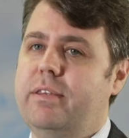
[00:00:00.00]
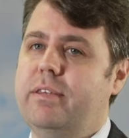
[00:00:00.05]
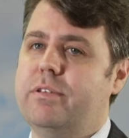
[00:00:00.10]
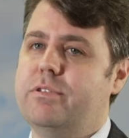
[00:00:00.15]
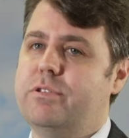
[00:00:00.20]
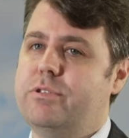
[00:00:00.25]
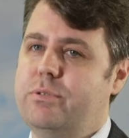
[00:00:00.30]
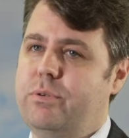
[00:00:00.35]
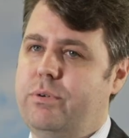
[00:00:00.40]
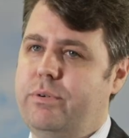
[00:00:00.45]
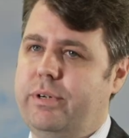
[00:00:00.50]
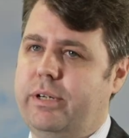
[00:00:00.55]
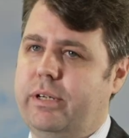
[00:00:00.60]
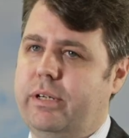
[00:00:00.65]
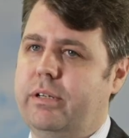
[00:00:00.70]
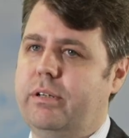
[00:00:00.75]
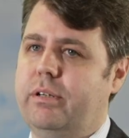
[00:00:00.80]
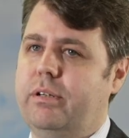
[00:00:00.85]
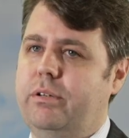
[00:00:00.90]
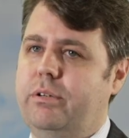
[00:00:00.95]
than storing
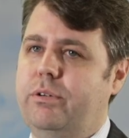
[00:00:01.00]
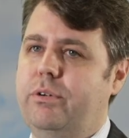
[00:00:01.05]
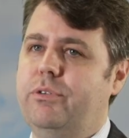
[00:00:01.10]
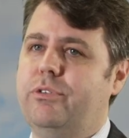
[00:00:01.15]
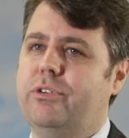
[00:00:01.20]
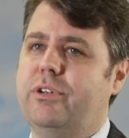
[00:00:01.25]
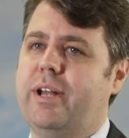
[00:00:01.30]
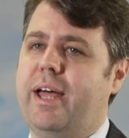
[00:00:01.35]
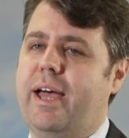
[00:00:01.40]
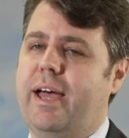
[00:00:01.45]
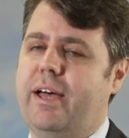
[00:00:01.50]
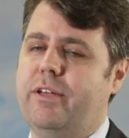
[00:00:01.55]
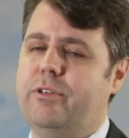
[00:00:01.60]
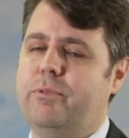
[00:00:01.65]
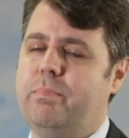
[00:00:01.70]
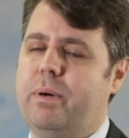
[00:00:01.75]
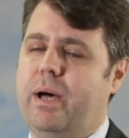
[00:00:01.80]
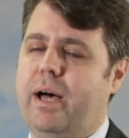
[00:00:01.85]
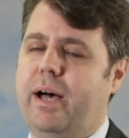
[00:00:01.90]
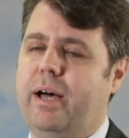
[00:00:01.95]
it, use it as
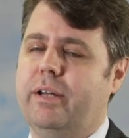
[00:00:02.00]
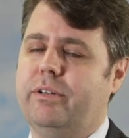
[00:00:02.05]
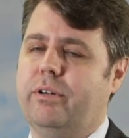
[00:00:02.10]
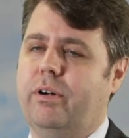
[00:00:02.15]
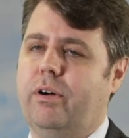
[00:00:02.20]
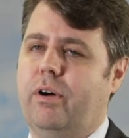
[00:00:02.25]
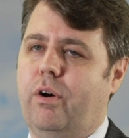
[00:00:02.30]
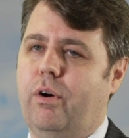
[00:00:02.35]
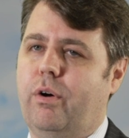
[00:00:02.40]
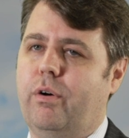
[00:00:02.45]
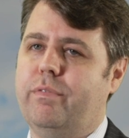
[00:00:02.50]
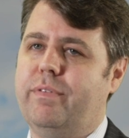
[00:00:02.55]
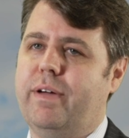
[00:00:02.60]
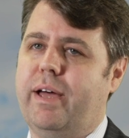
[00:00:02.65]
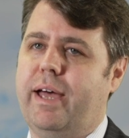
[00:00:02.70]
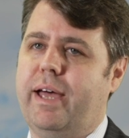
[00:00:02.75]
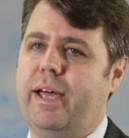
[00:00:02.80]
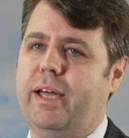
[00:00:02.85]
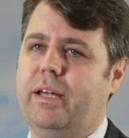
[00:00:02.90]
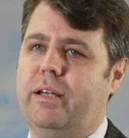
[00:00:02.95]
part of
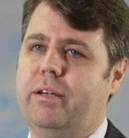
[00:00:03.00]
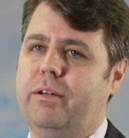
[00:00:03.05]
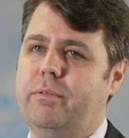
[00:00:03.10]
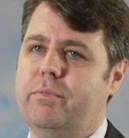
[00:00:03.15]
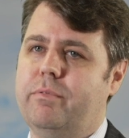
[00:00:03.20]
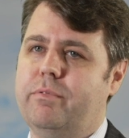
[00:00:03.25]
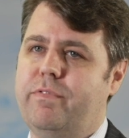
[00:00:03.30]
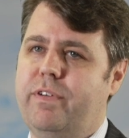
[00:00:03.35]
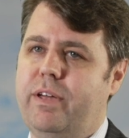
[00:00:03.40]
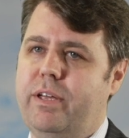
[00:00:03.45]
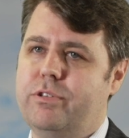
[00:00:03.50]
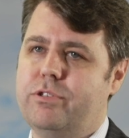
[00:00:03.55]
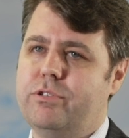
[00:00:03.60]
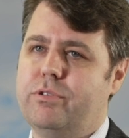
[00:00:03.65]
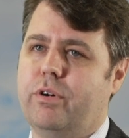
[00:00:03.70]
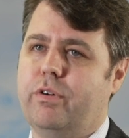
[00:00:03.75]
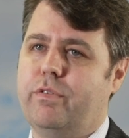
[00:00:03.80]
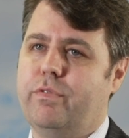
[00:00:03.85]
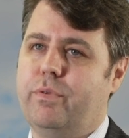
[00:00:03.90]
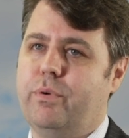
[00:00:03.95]
a
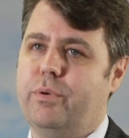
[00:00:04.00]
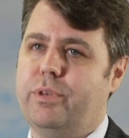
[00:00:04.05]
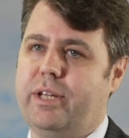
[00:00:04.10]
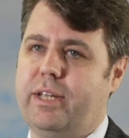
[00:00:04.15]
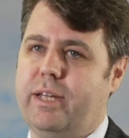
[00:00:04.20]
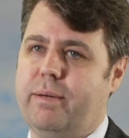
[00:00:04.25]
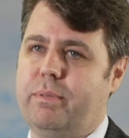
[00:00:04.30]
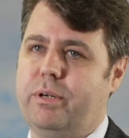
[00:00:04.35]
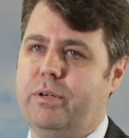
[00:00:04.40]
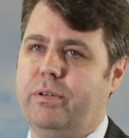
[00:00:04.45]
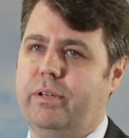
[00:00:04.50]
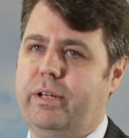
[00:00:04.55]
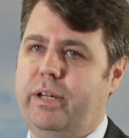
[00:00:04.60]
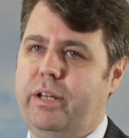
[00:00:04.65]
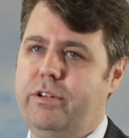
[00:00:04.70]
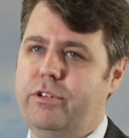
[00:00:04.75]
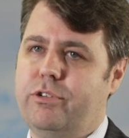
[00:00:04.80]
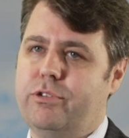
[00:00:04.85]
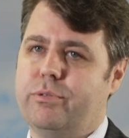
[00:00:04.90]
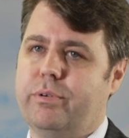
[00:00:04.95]
feedstock for the chemical
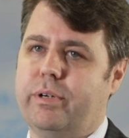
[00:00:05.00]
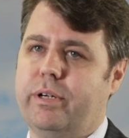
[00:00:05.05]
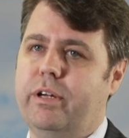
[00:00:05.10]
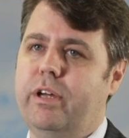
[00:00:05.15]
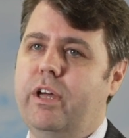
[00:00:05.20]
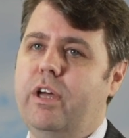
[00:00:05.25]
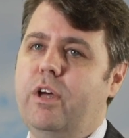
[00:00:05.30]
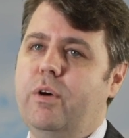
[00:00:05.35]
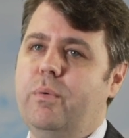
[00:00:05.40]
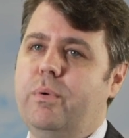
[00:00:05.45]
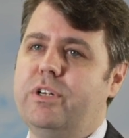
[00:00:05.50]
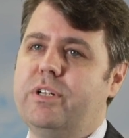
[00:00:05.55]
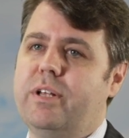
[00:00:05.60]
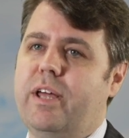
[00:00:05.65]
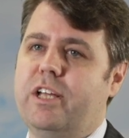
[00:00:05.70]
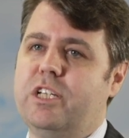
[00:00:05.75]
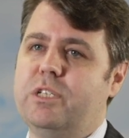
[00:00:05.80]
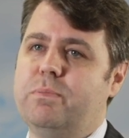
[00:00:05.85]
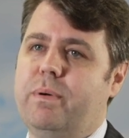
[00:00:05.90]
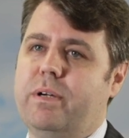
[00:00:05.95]
industry, which
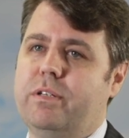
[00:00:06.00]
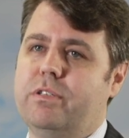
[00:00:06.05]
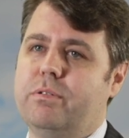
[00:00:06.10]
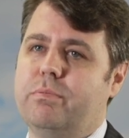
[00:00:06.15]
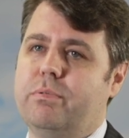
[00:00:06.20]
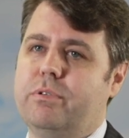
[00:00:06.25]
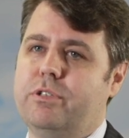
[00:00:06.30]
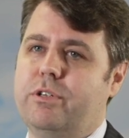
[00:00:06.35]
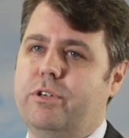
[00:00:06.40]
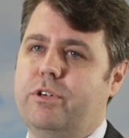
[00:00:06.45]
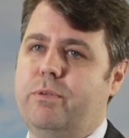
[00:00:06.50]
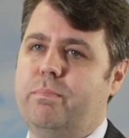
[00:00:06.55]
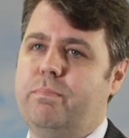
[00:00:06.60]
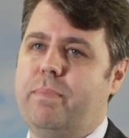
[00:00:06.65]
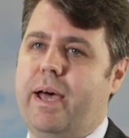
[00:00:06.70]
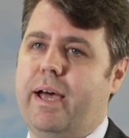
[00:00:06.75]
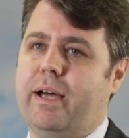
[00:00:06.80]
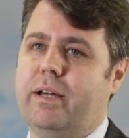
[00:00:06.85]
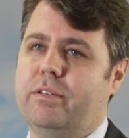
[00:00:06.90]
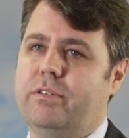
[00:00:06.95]
they expect to return
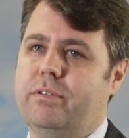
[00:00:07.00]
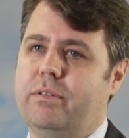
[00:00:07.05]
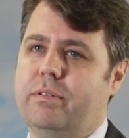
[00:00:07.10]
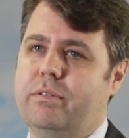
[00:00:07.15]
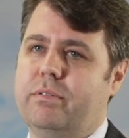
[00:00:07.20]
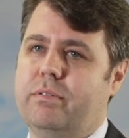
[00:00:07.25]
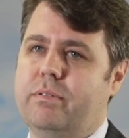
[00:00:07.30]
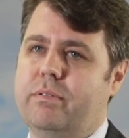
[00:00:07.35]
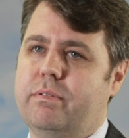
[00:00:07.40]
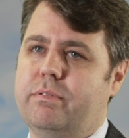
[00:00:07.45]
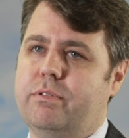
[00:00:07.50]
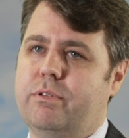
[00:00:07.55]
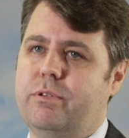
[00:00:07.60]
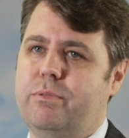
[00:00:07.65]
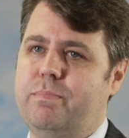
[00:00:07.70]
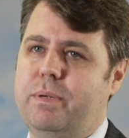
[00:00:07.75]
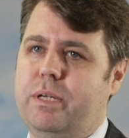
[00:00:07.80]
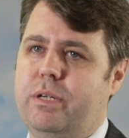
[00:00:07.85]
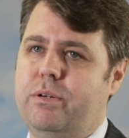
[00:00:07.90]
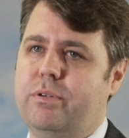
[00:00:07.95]
back to
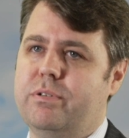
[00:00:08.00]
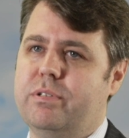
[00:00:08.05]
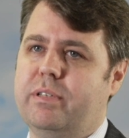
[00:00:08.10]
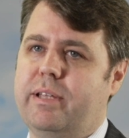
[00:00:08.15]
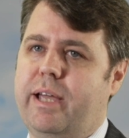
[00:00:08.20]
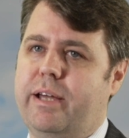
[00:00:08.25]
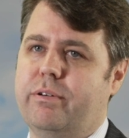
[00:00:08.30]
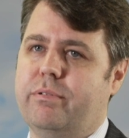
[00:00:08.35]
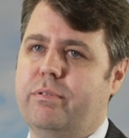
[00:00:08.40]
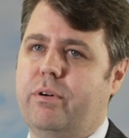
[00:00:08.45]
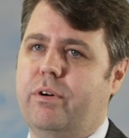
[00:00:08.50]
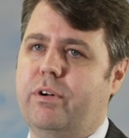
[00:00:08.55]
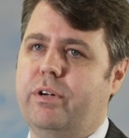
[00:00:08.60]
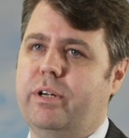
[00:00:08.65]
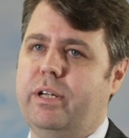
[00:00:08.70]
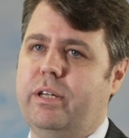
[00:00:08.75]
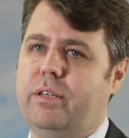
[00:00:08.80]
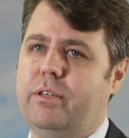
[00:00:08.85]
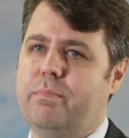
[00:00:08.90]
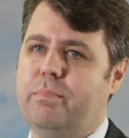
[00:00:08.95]
be used later on
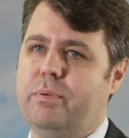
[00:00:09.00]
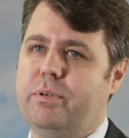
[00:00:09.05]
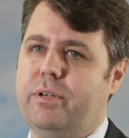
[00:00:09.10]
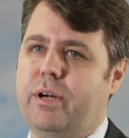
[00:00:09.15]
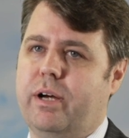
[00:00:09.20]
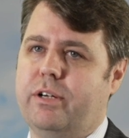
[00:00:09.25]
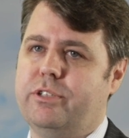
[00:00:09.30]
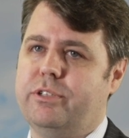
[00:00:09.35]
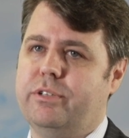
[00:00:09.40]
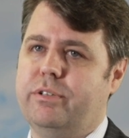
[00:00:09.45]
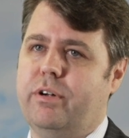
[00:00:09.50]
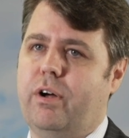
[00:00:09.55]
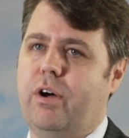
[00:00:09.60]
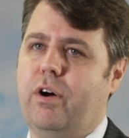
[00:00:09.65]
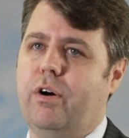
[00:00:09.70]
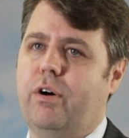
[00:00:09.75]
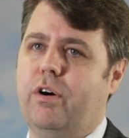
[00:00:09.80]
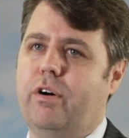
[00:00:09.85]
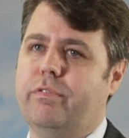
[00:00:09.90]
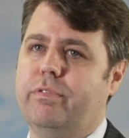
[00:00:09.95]
in the production
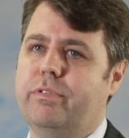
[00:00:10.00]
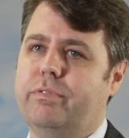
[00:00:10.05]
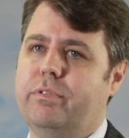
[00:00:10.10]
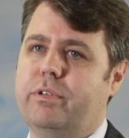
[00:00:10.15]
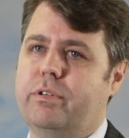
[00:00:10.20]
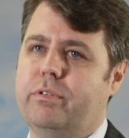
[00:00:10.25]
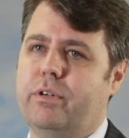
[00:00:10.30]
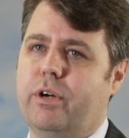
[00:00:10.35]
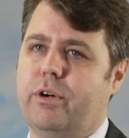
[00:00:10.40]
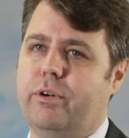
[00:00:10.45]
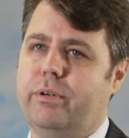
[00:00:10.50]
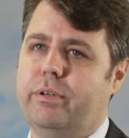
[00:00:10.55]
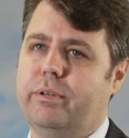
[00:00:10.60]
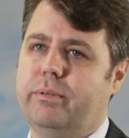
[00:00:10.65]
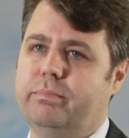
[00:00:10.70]
of coke.